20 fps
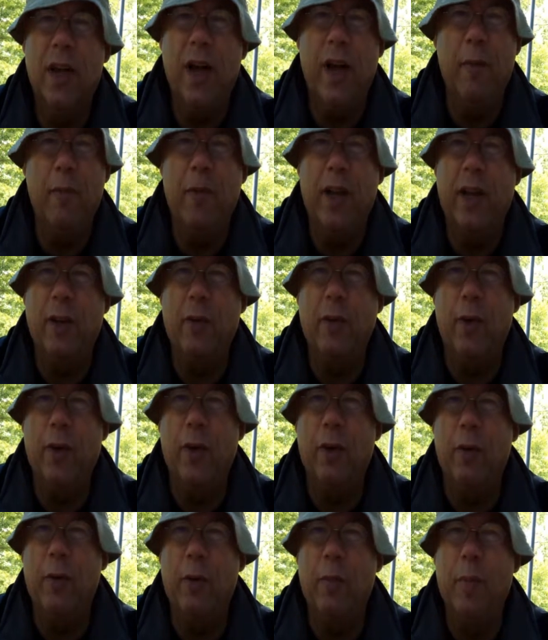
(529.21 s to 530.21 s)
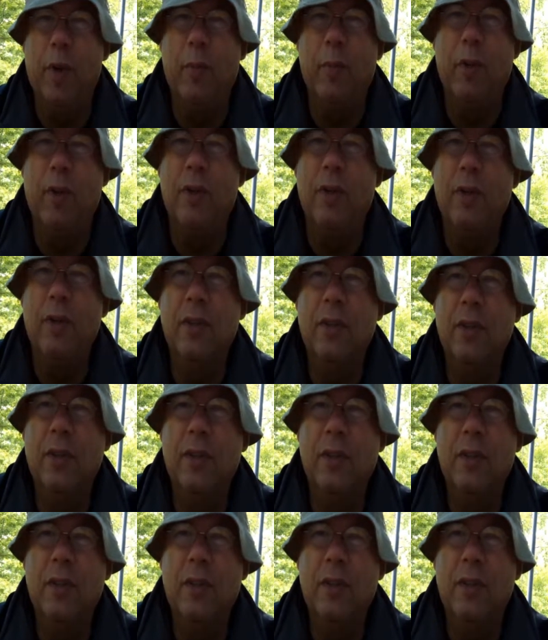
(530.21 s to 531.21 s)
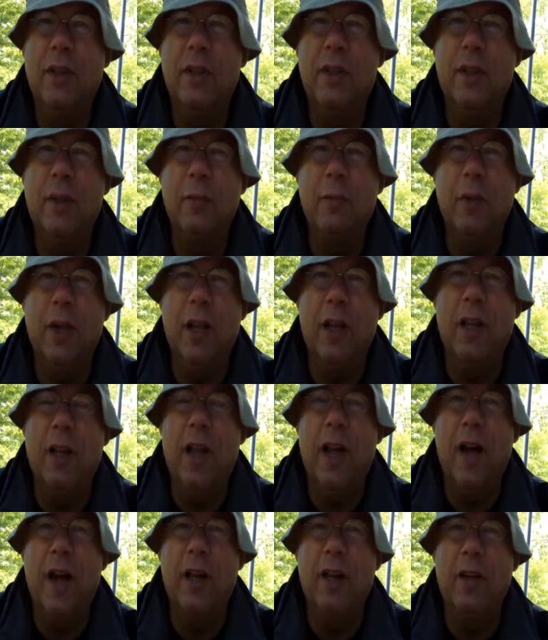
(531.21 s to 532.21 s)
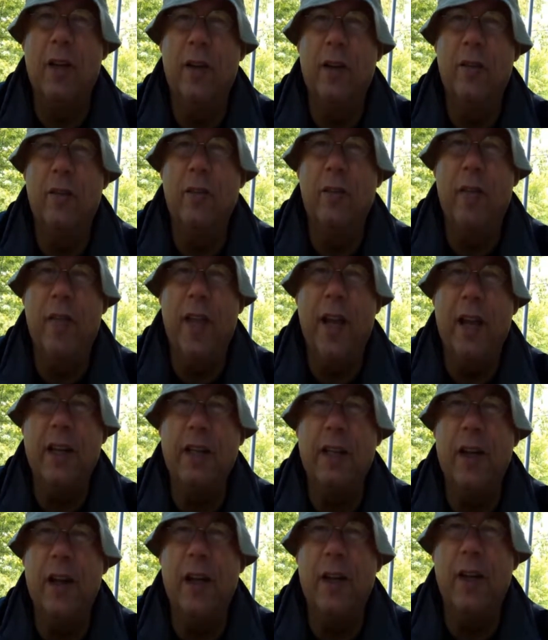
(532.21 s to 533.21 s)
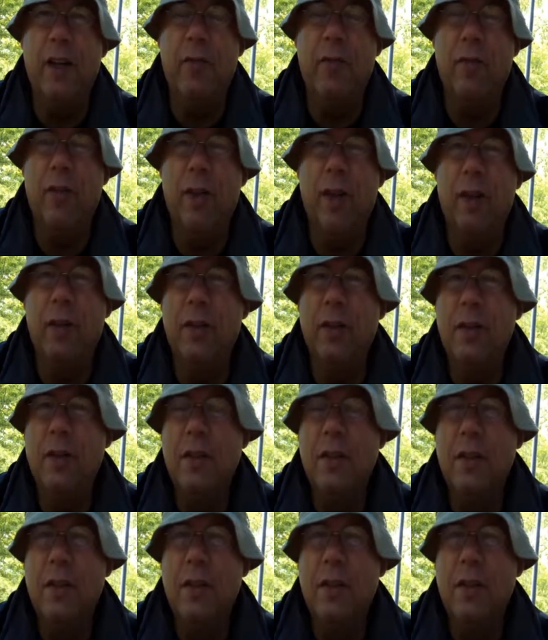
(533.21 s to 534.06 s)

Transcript: I'm not going to remember a lot of that kind of thing.